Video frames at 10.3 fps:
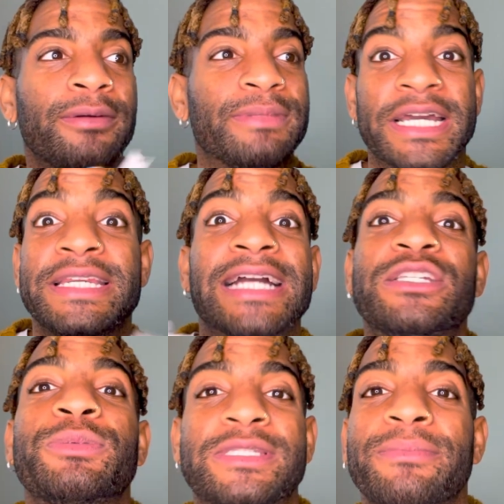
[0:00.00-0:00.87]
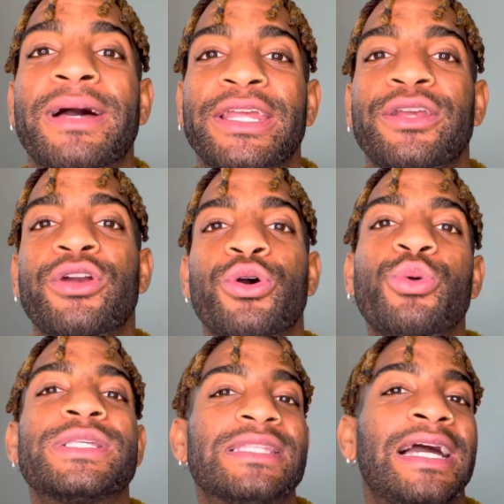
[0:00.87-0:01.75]
connected with somebody
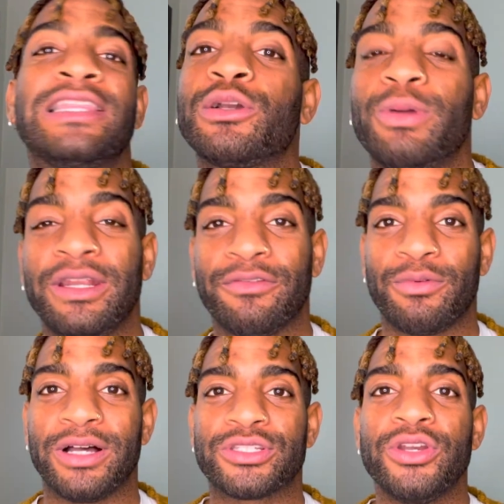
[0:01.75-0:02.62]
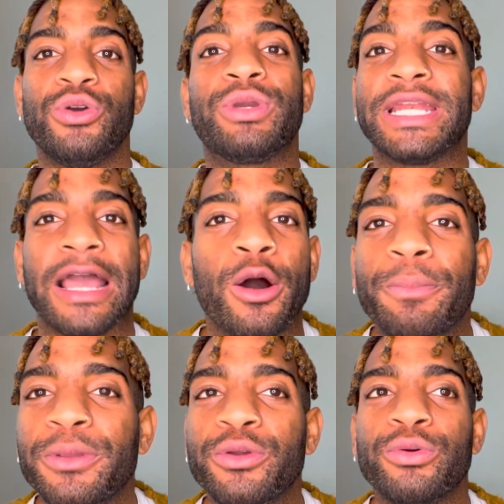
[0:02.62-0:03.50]
who is like the Queen of Wands, who can
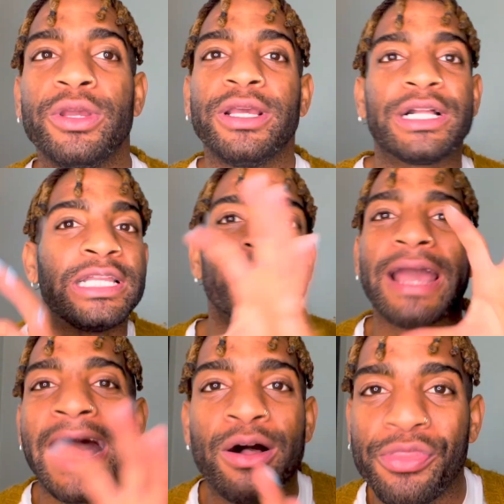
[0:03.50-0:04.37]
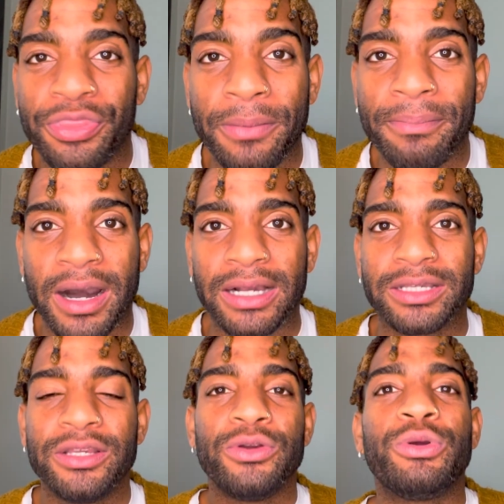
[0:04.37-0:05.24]
help you clear out the
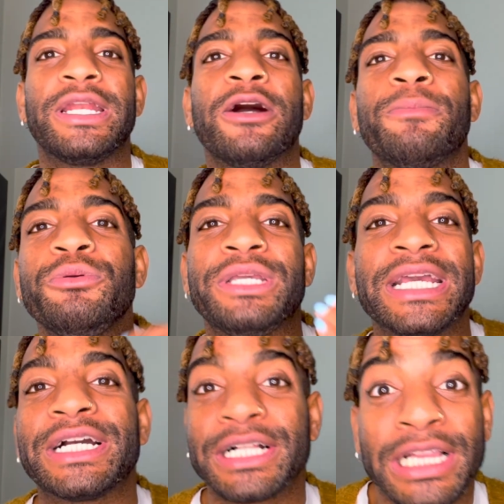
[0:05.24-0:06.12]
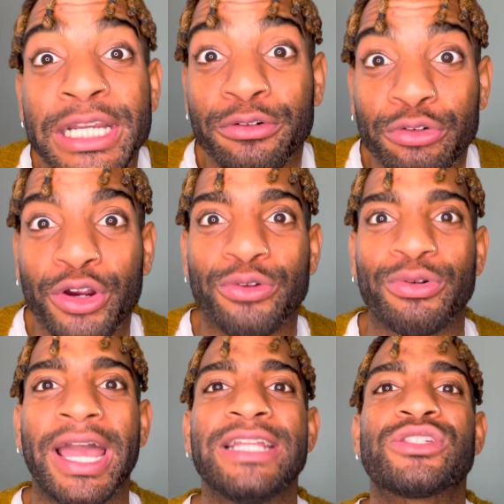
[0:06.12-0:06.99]
muck, who can help you get clearer,
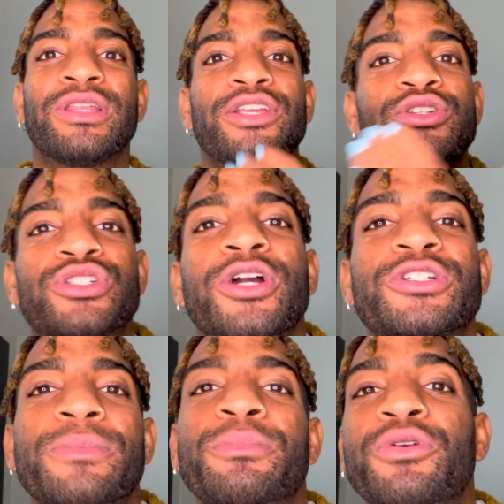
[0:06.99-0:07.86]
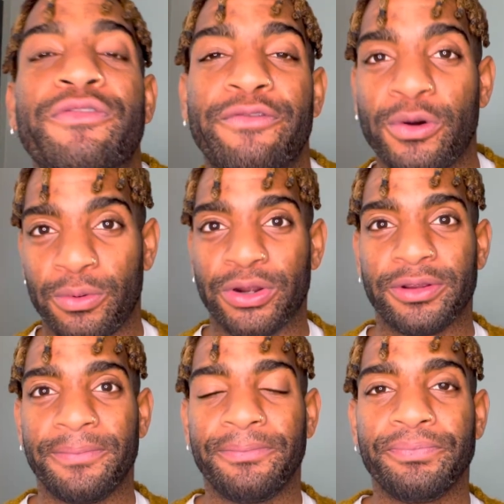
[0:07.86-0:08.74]
right? So that you start to move forward.
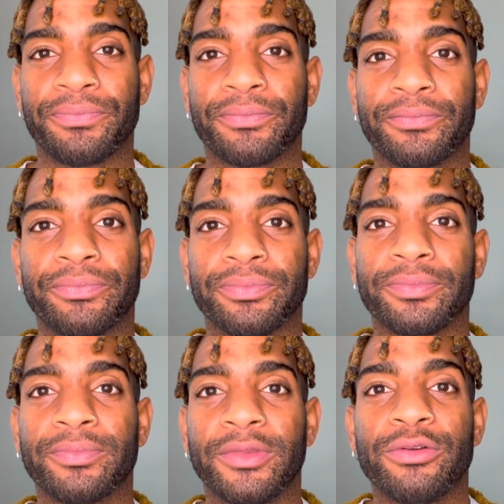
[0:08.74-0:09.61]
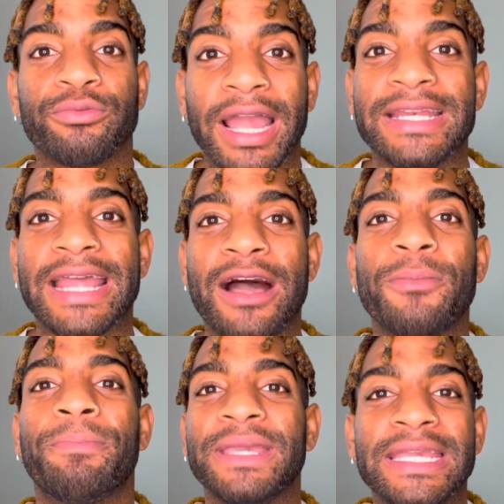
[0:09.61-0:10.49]
Right
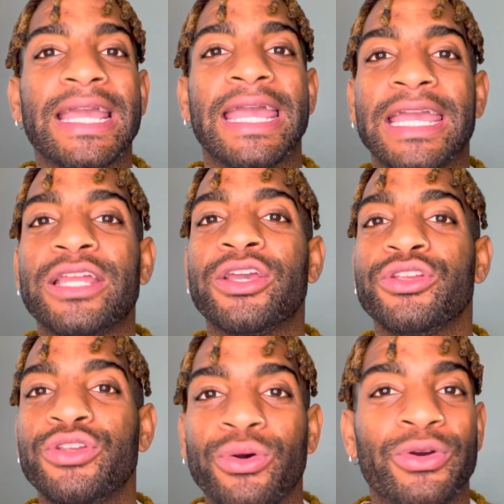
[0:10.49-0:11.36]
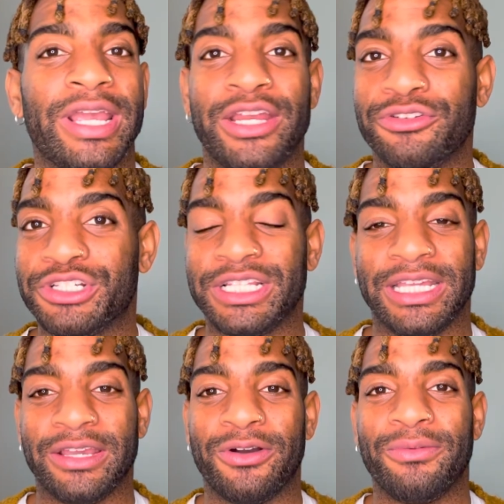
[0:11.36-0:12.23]
now, be in your energy,
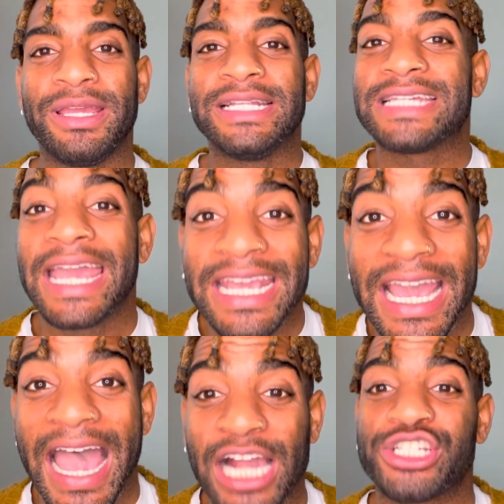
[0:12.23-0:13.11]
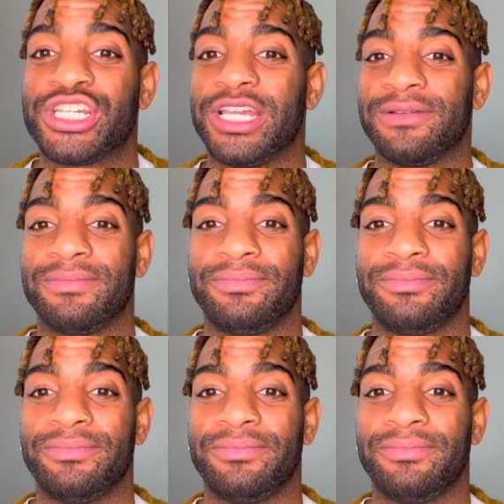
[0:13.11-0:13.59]
Leo. Take action.